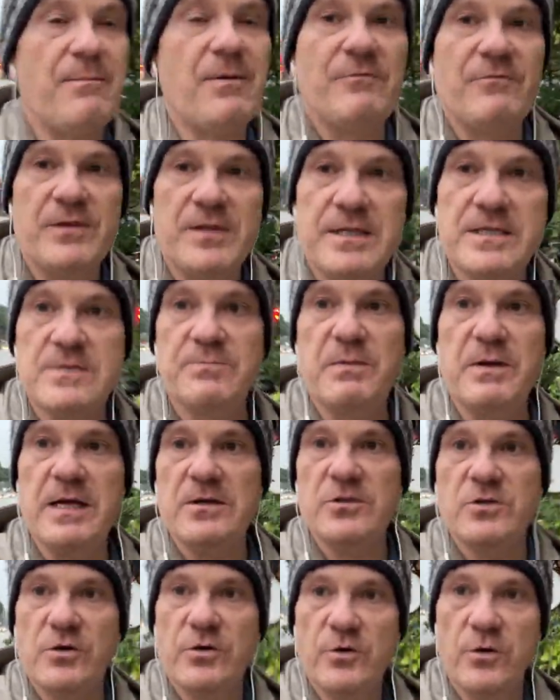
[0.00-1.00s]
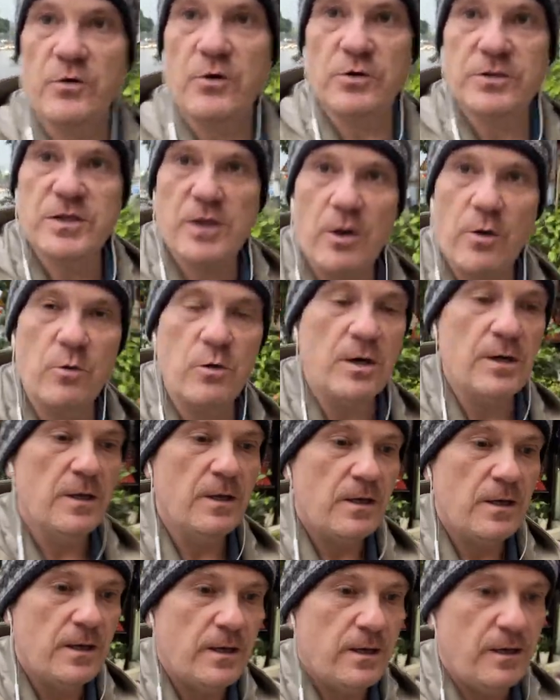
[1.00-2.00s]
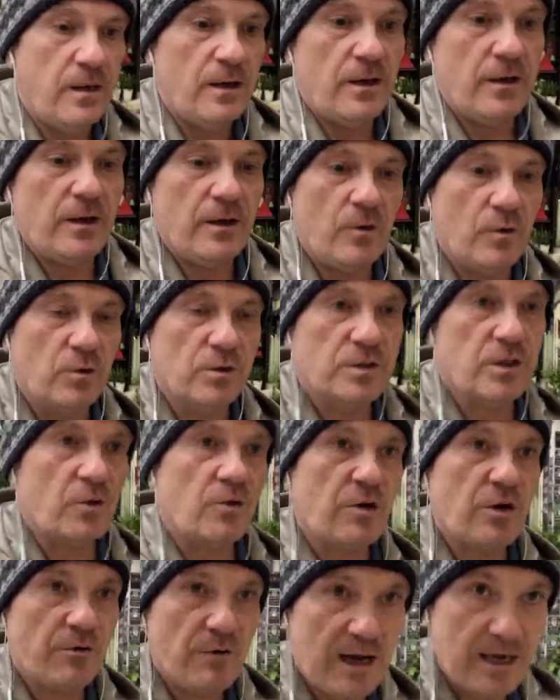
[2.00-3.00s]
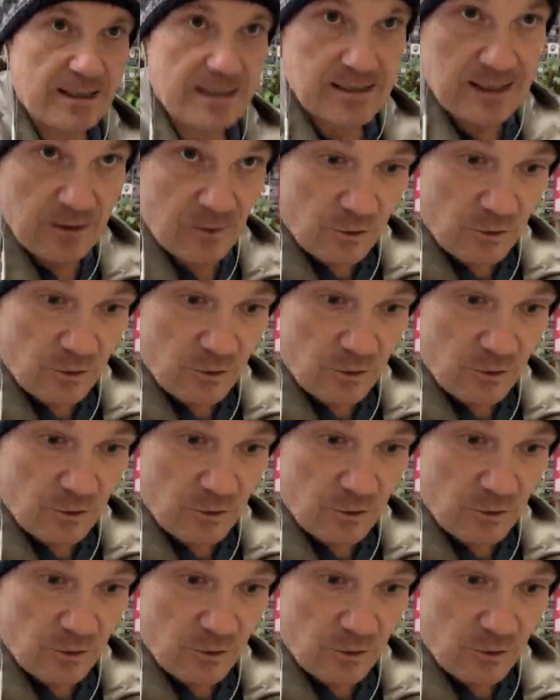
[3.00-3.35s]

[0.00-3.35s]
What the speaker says: Everything's being done auto correcting,